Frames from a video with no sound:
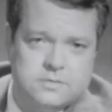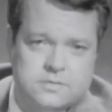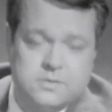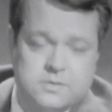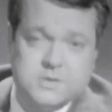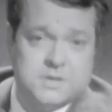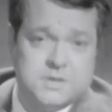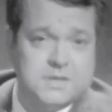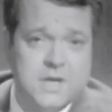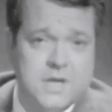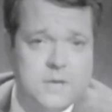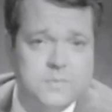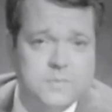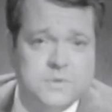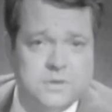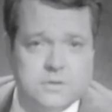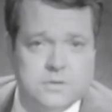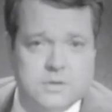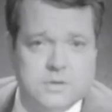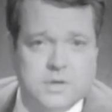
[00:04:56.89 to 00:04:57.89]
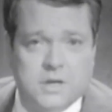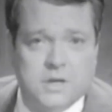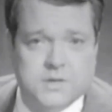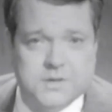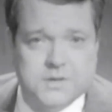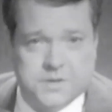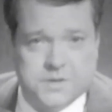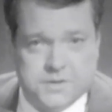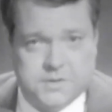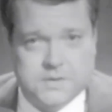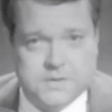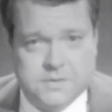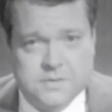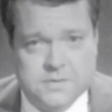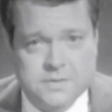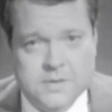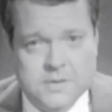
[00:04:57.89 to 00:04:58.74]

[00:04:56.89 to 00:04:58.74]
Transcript: Of course, it's absolute nonsense.